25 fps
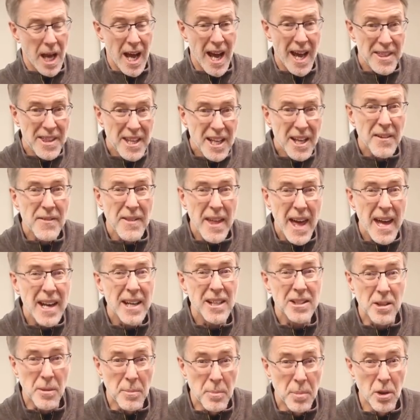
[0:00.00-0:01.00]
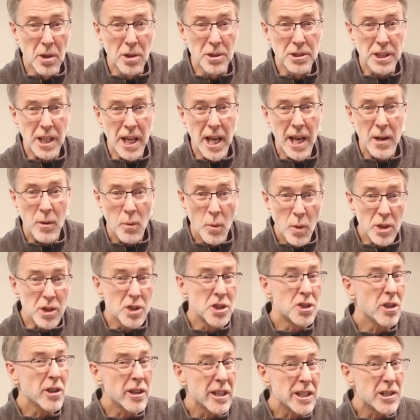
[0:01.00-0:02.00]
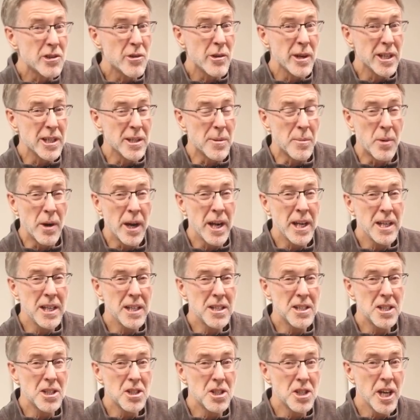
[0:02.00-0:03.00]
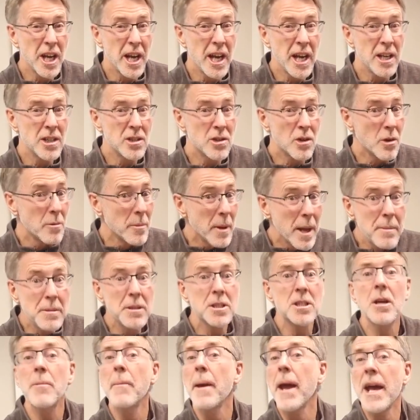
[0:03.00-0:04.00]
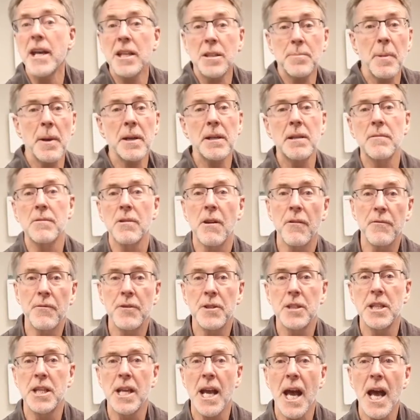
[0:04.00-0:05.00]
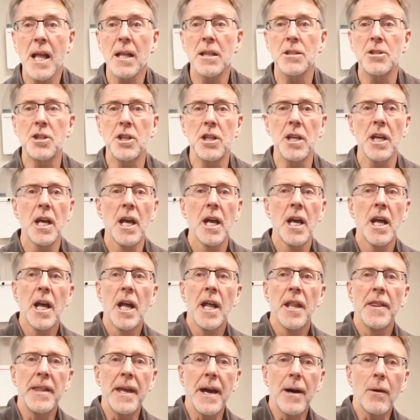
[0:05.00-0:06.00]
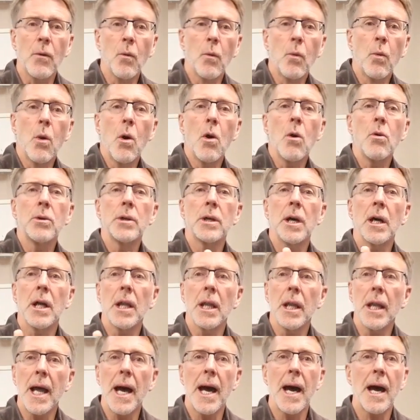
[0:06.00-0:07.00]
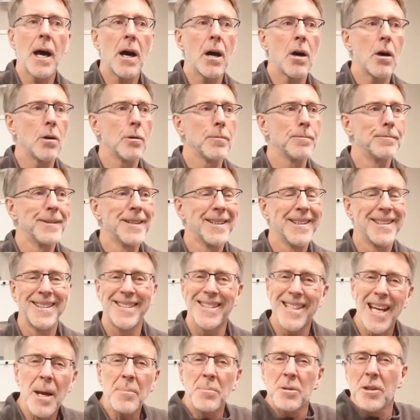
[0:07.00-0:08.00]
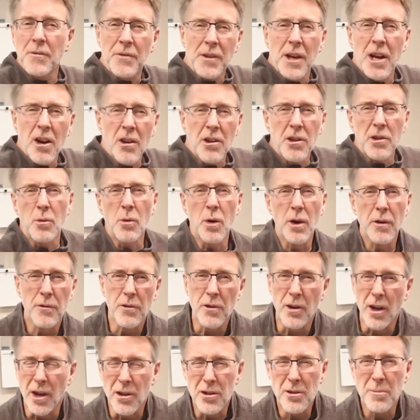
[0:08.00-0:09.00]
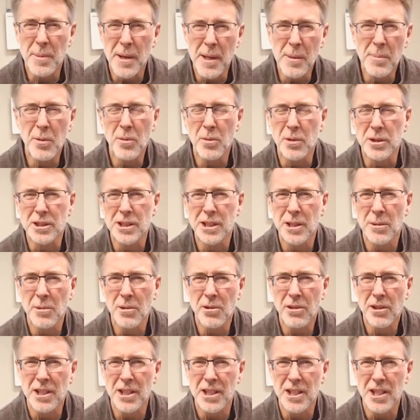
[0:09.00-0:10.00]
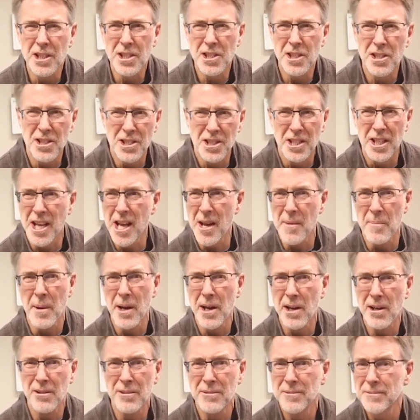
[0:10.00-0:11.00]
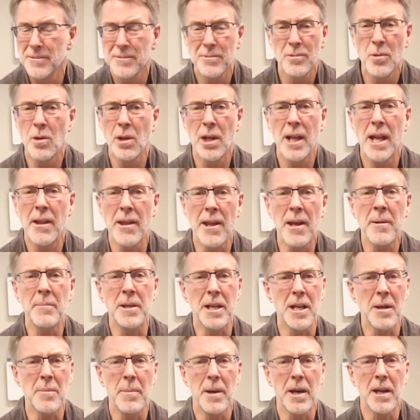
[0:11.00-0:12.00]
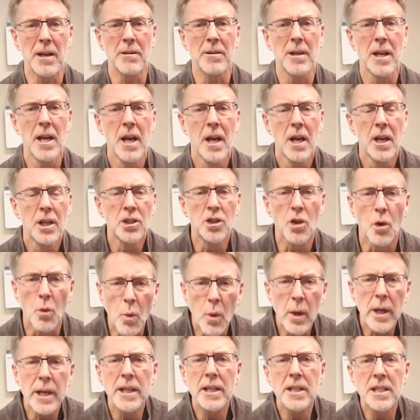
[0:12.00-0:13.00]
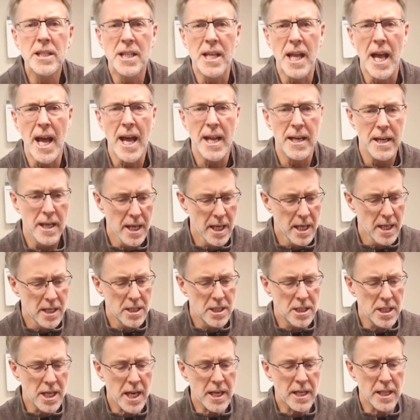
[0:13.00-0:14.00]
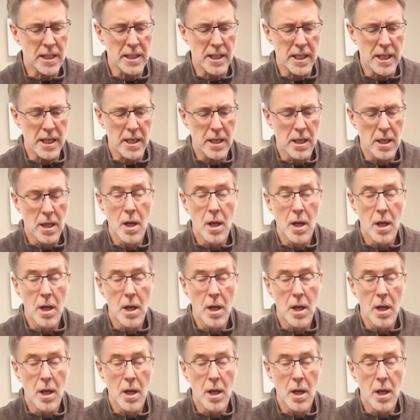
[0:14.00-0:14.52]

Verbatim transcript: I think of that as a bullseye. What circuitry in the brain needs to change, or maybe some aspect of their physiology that won't allow types of care that work for other people with similar conditions to get better, won't allow them to get better. So, what is that? Secondly,